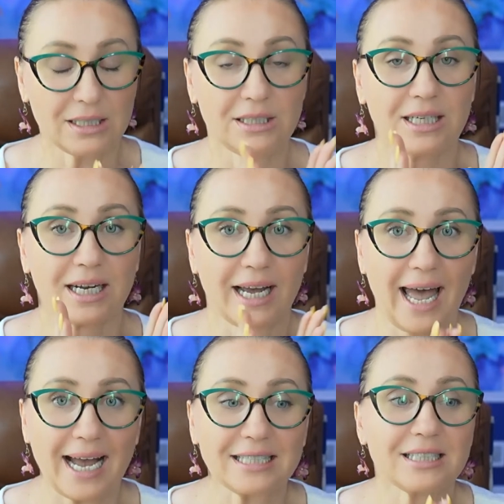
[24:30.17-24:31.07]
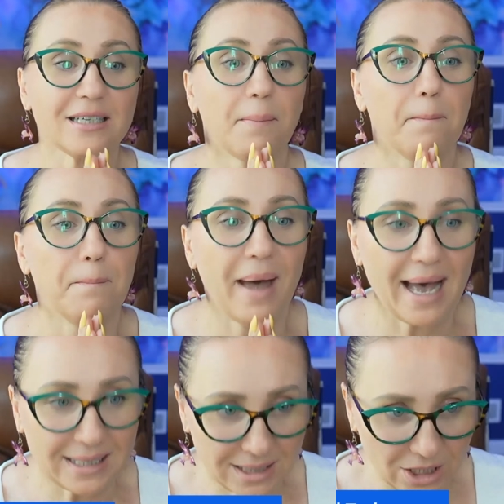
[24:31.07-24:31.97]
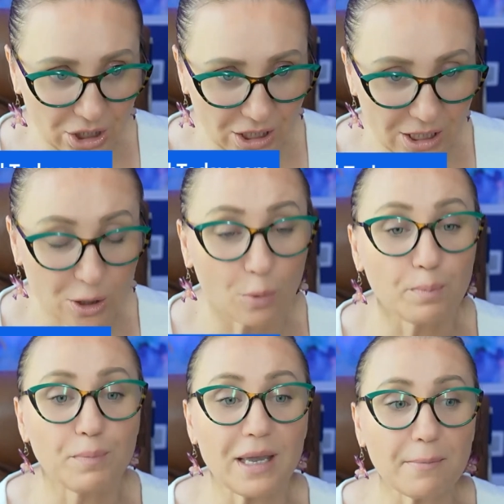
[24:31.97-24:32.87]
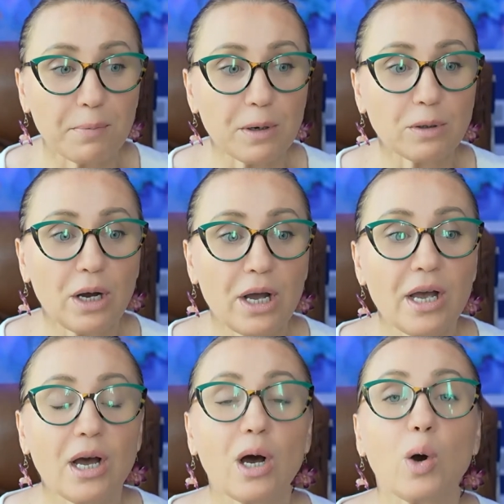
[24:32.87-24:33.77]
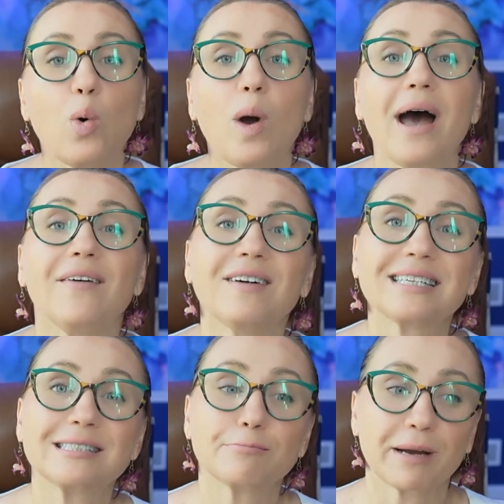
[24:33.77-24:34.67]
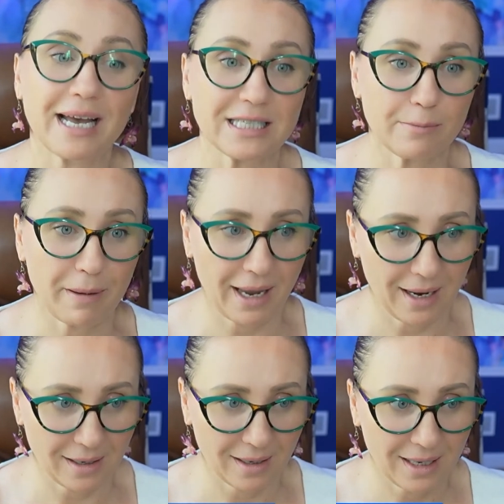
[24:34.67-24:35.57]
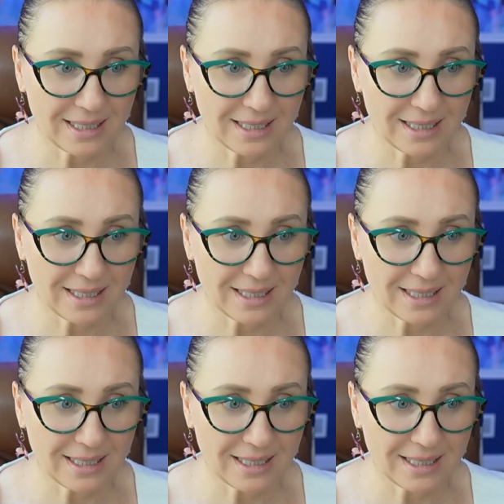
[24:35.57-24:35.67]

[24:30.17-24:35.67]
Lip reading: direct messages to people who have expressed pain.